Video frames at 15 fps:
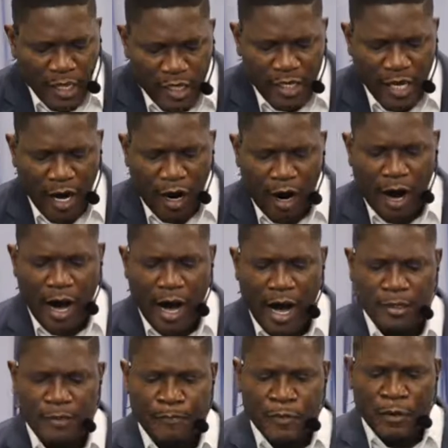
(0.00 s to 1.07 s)
their heart,
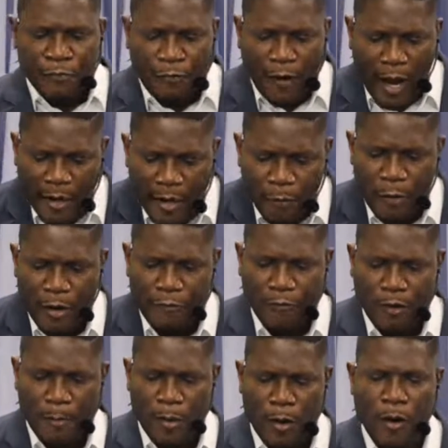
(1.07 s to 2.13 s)
far away
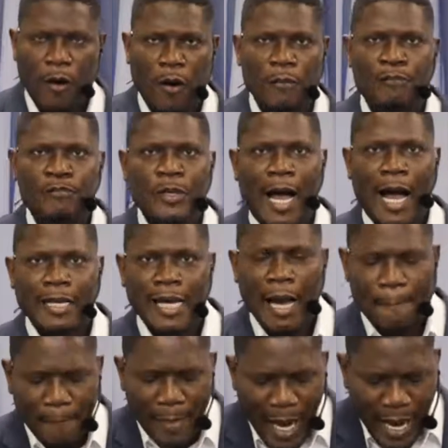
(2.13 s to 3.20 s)
from God, and their
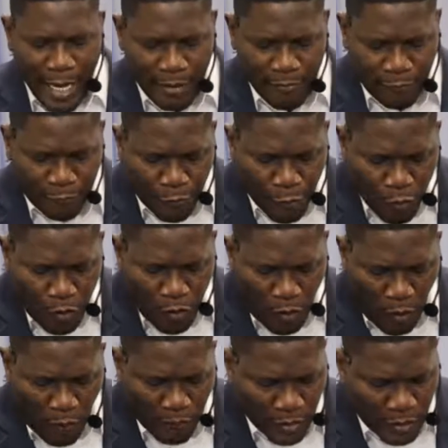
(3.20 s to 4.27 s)
mind full
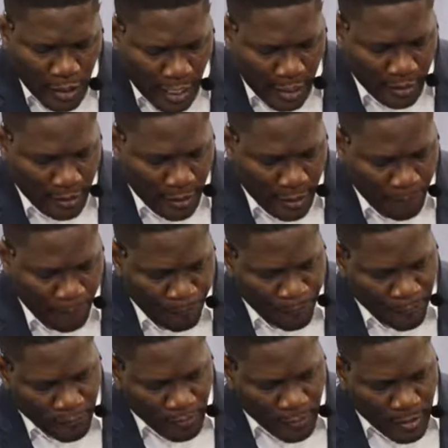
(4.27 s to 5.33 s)
of darkness.
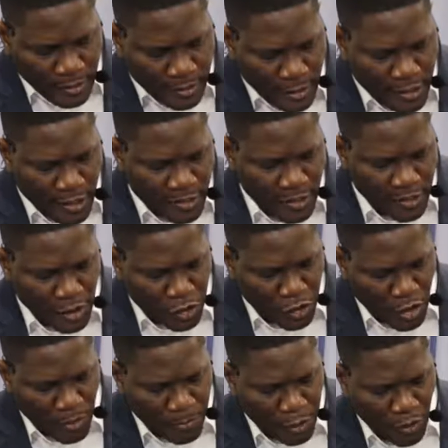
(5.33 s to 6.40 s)
This is the
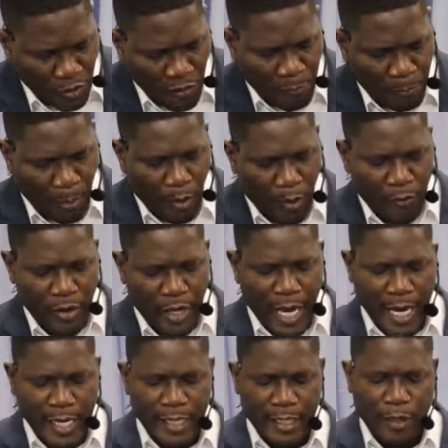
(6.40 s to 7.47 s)
description of Paul
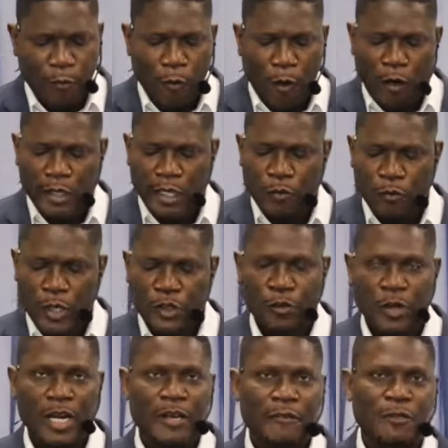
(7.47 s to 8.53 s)
regarding the world in which we
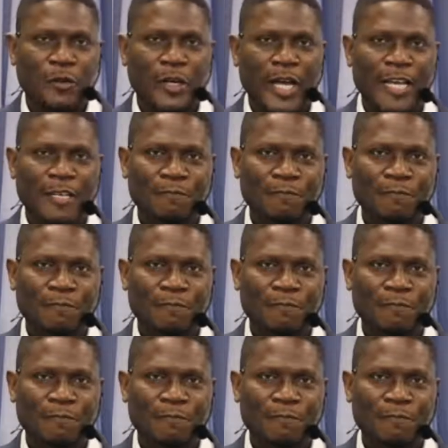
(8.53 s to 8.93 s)
live today.